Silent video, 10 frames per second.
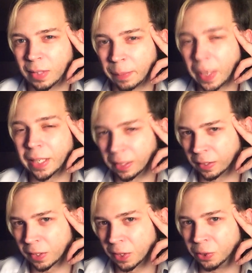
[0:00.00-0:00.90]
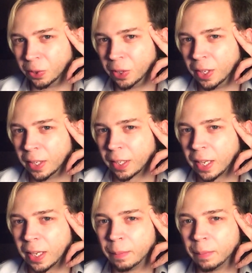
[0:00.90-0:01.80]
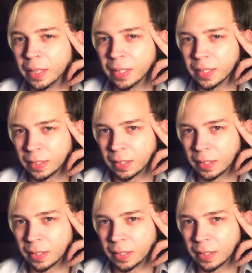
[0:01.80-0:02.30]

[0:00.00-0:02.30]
depending on skill, can be